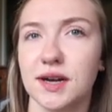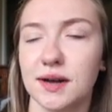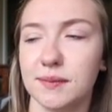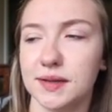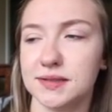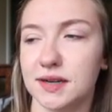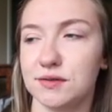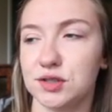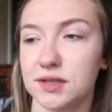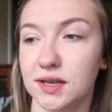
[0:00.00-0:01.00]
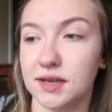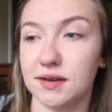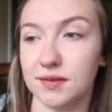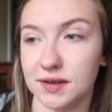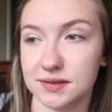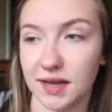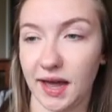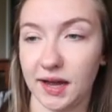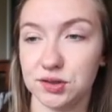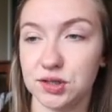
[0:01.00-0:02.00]
um, instead of just like giving us
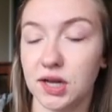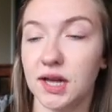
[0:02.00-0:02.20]
cash.